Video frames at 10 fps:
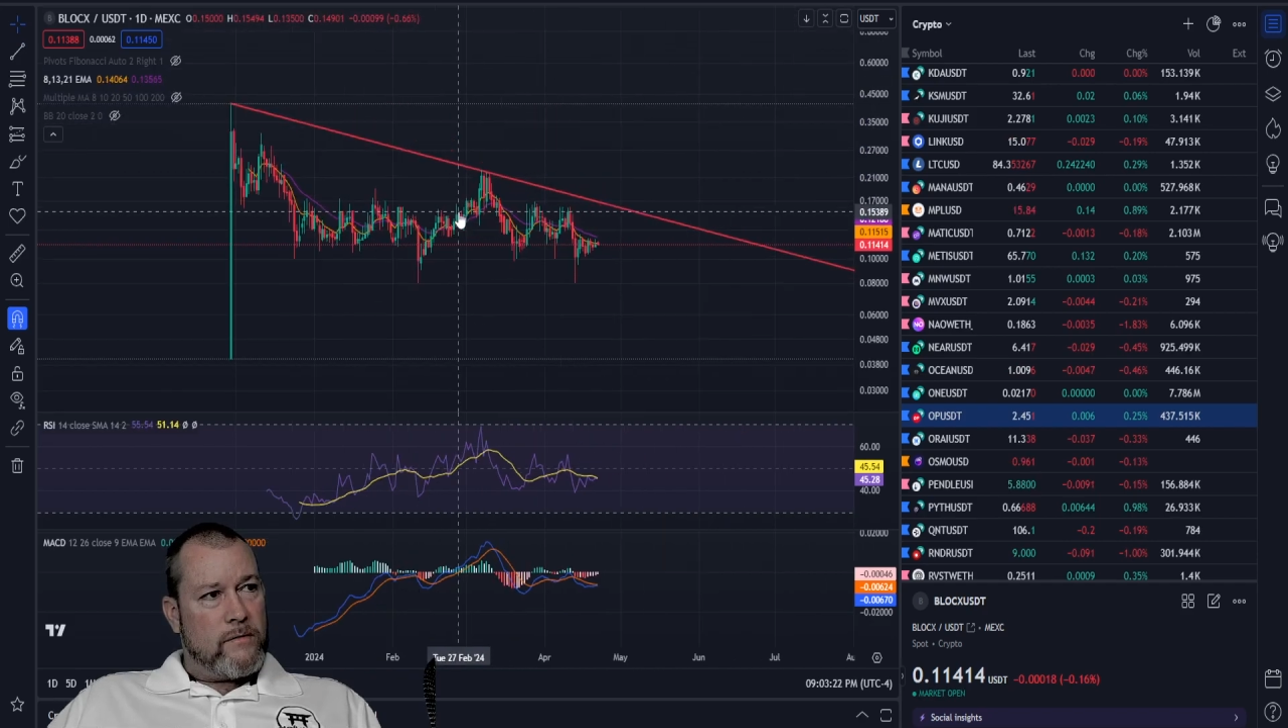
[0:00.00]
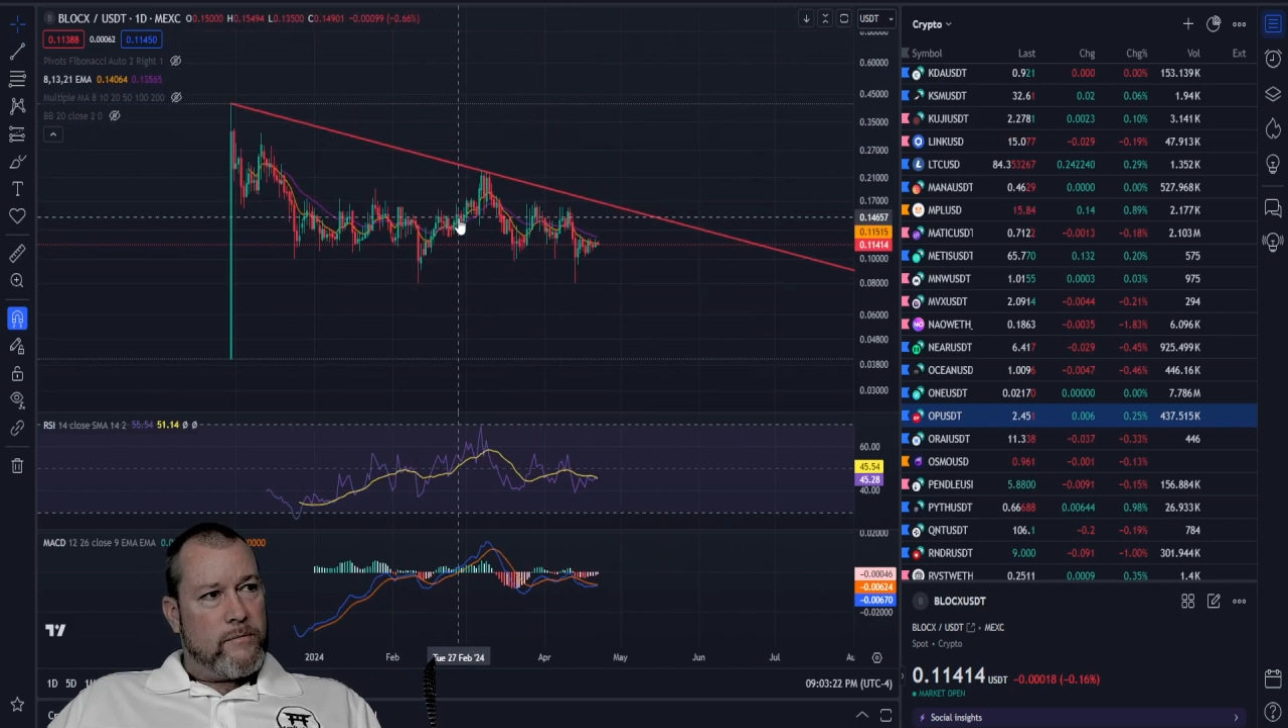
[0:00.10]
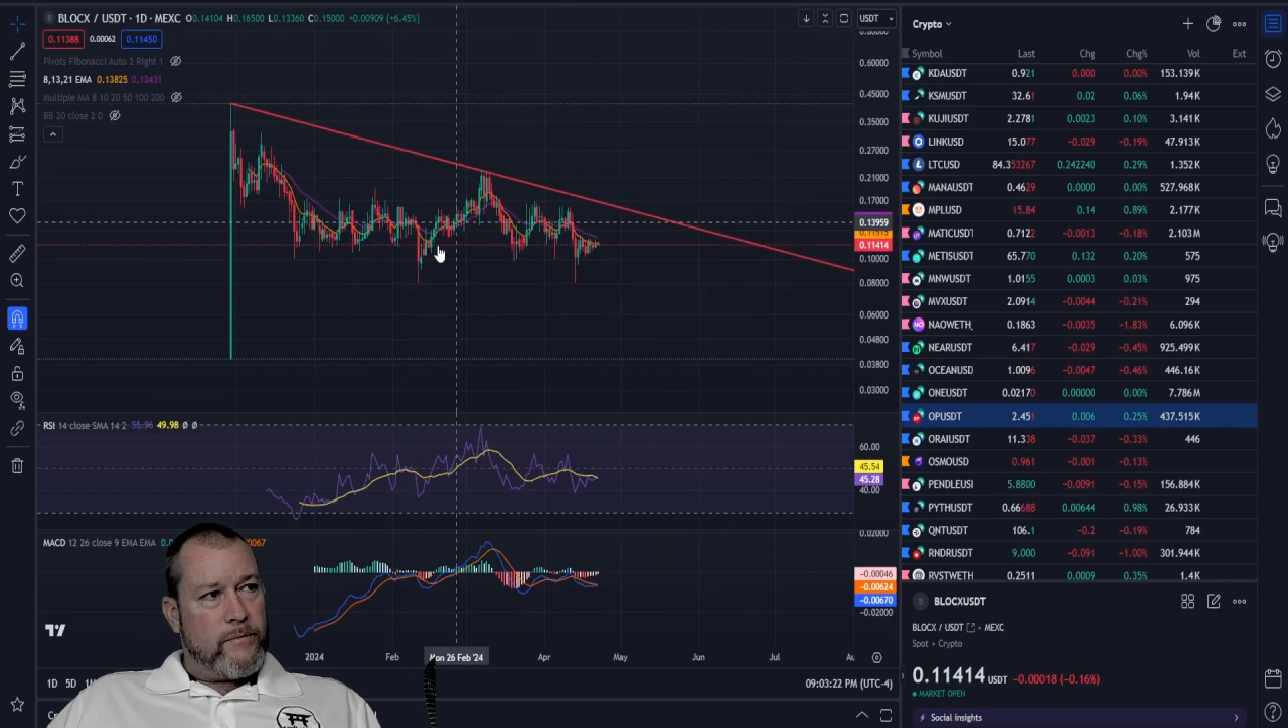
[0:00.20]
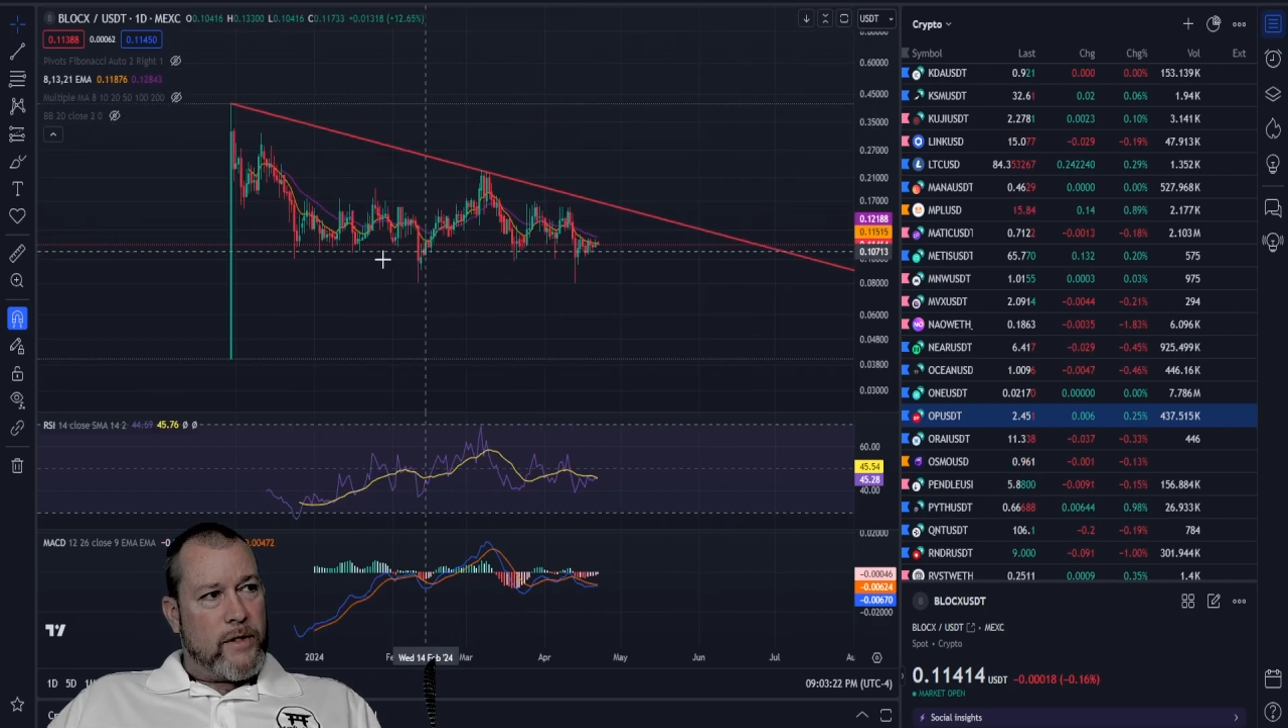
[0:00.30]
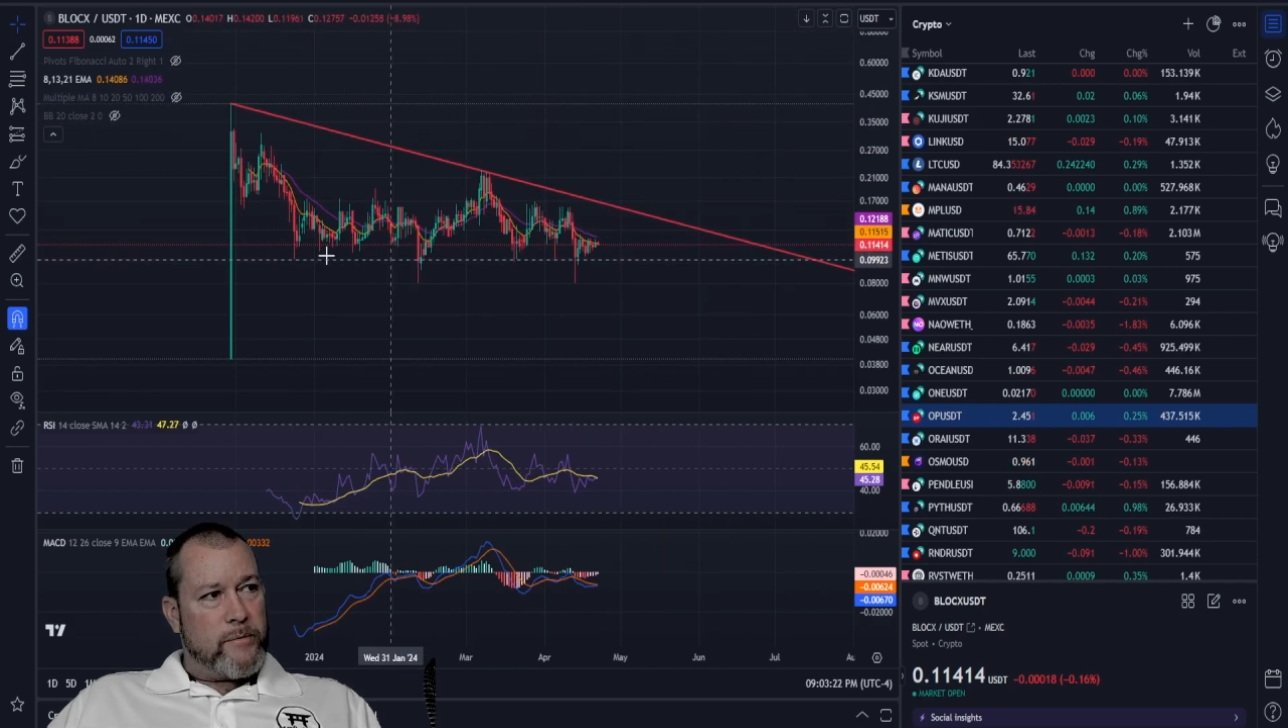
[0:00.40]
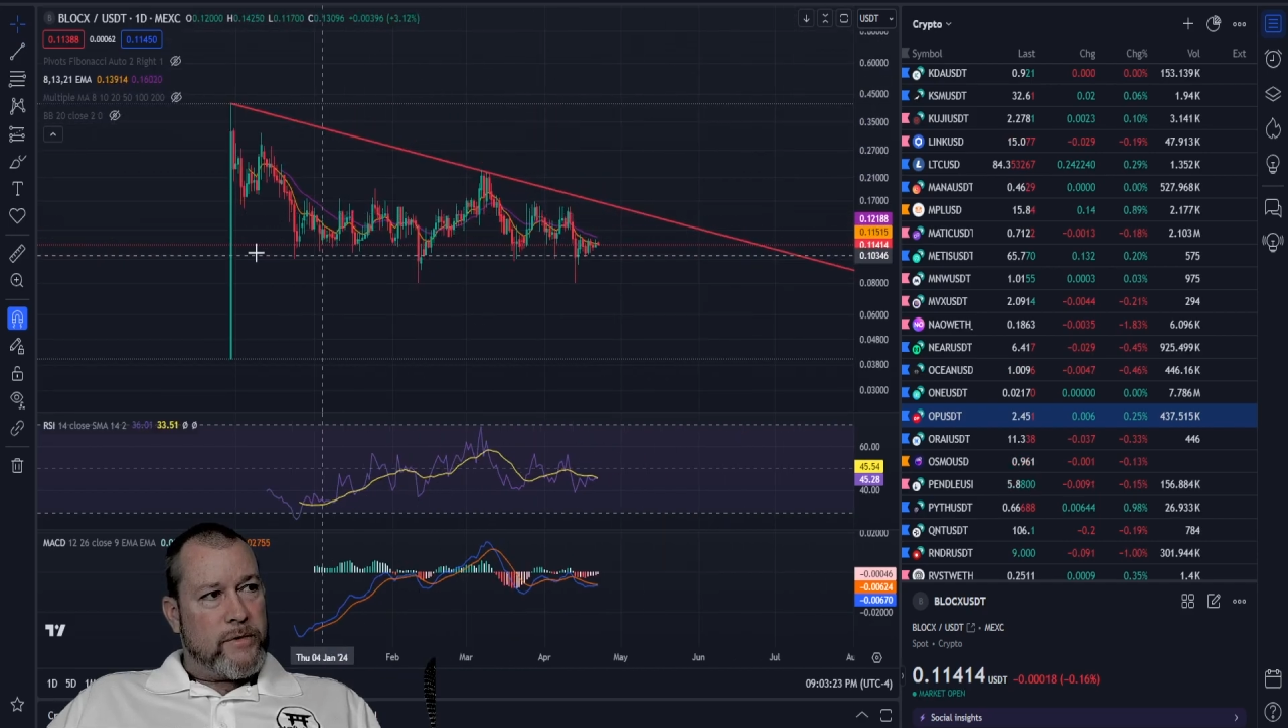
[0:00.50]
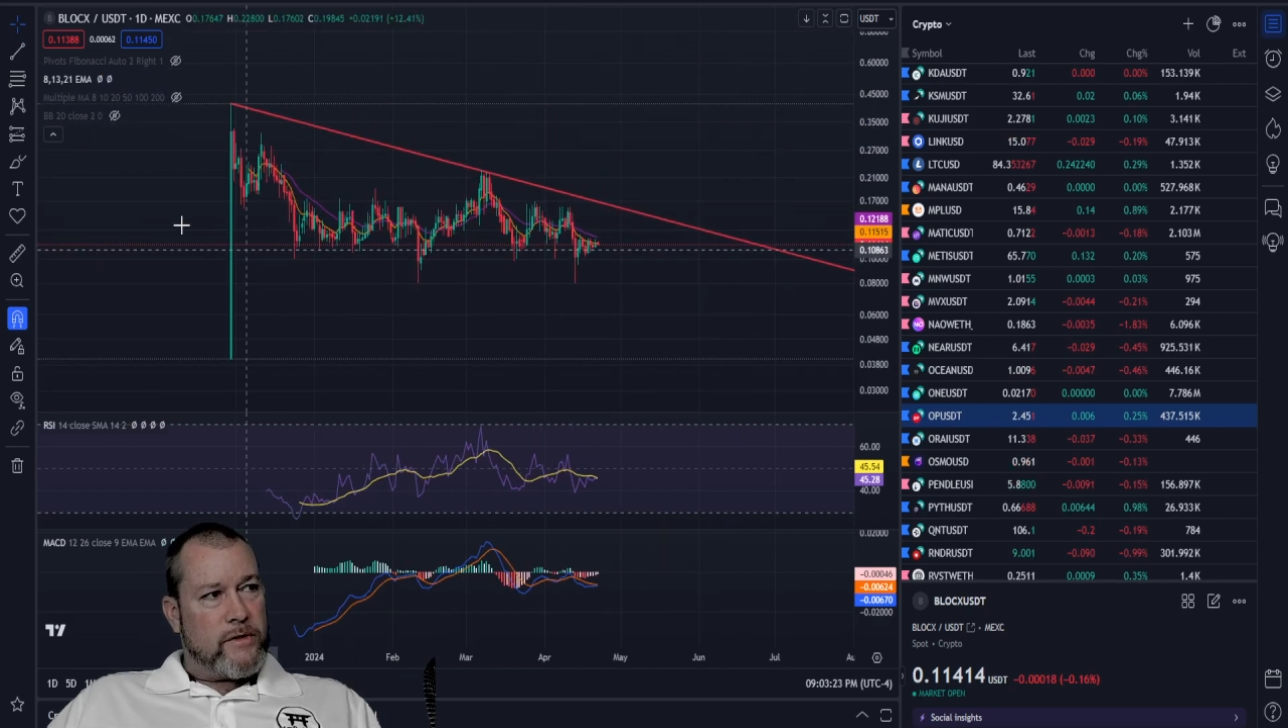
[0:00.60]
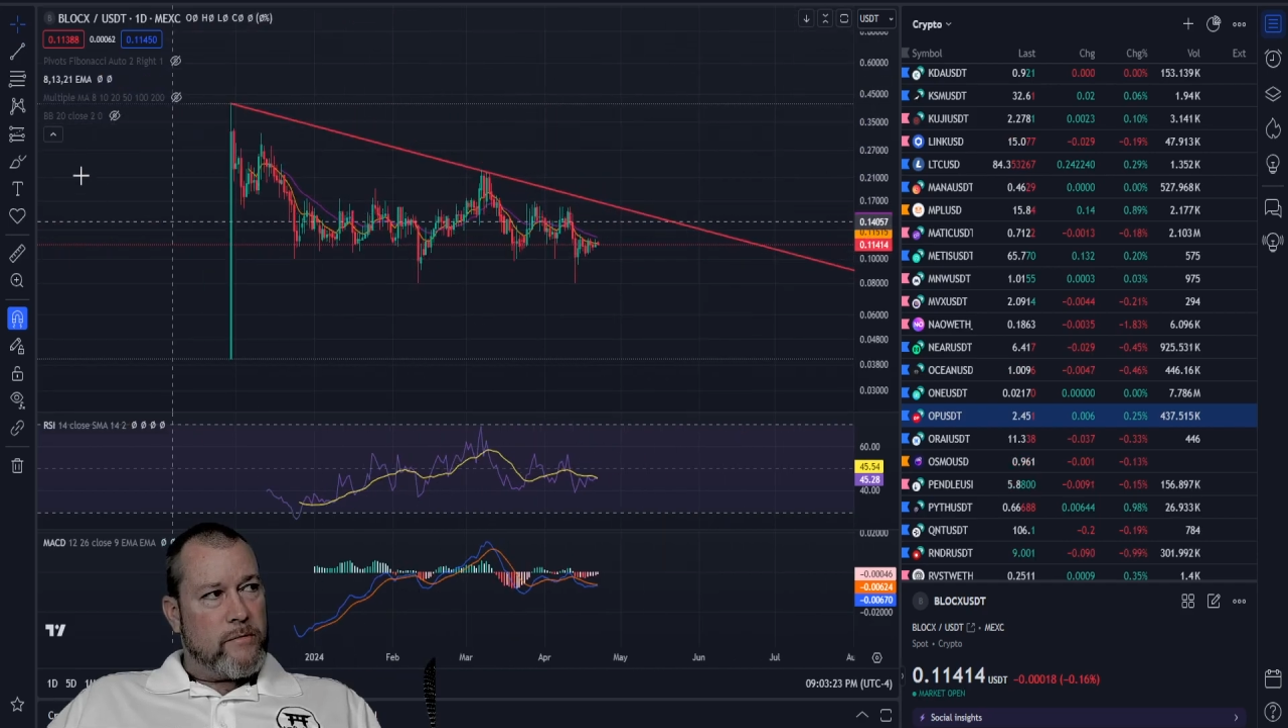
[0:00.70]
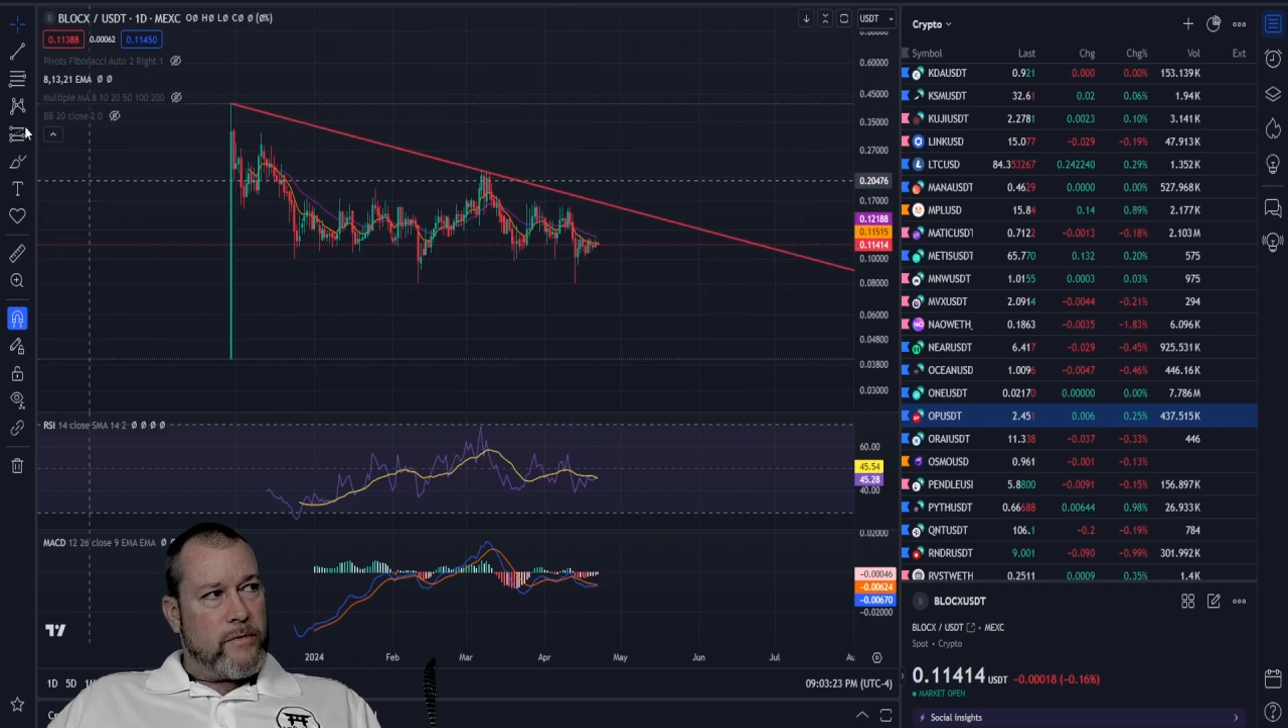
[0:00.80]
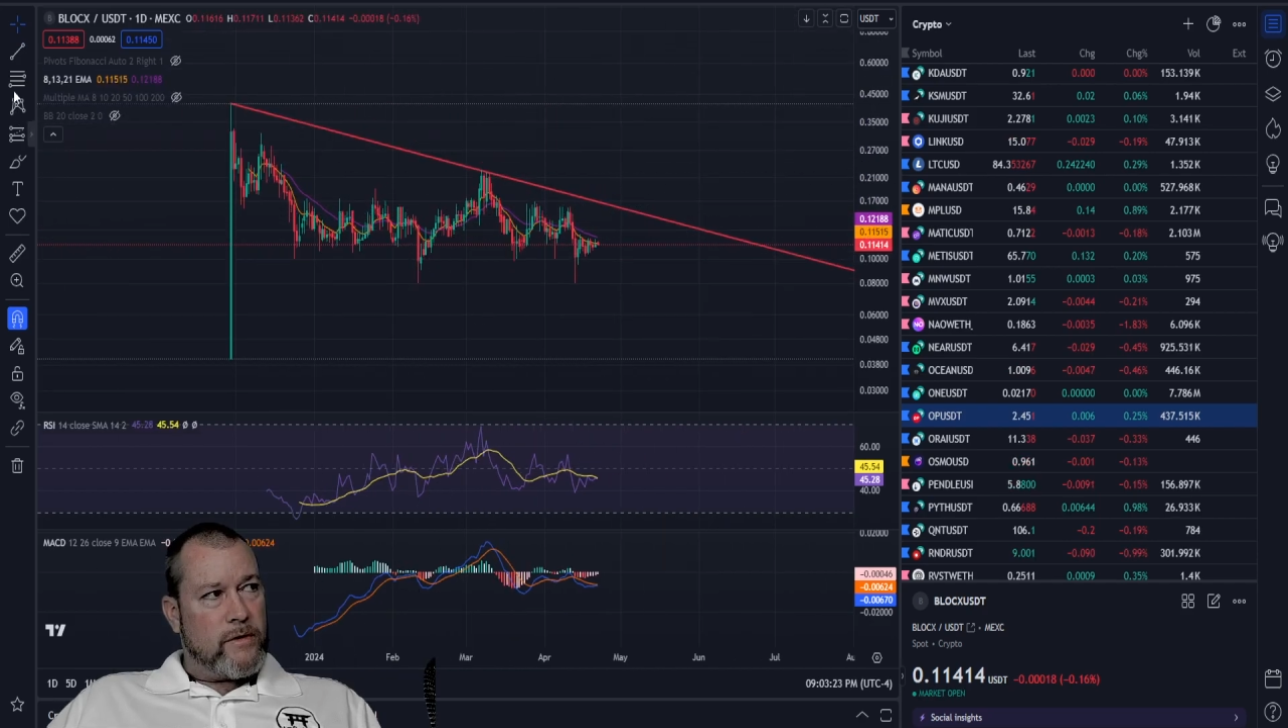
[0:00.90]
might be
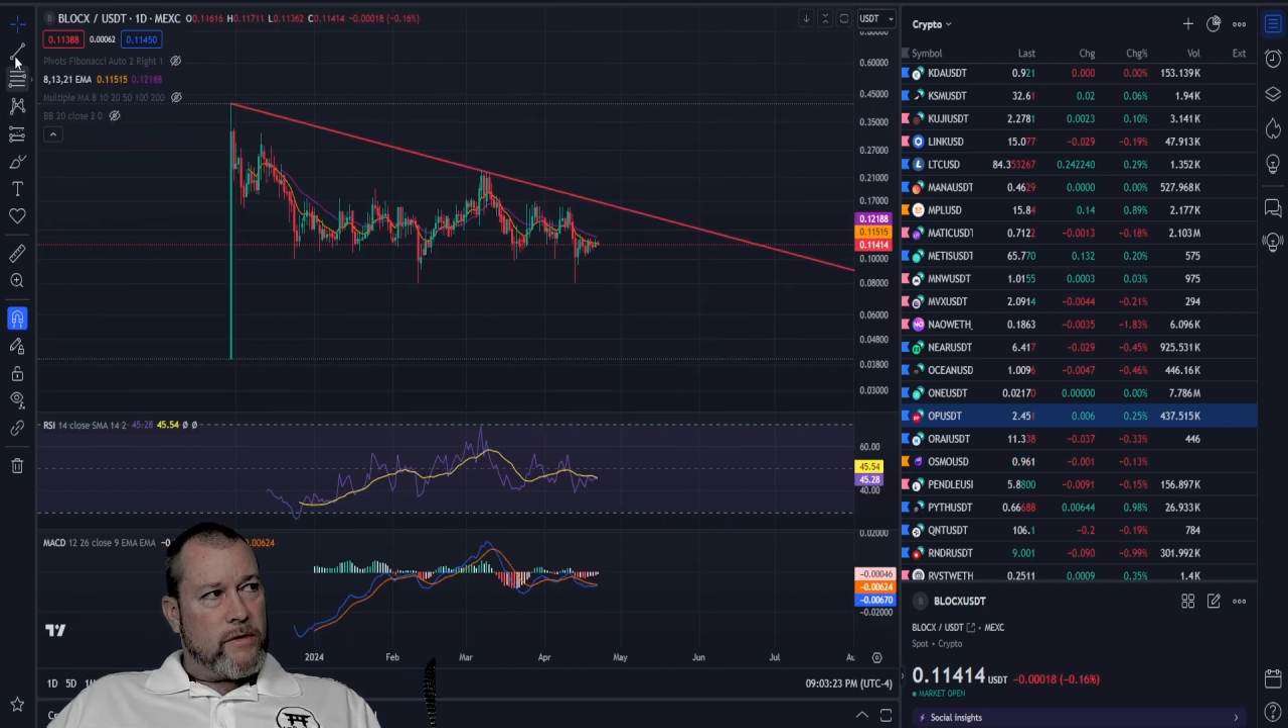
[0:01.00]
something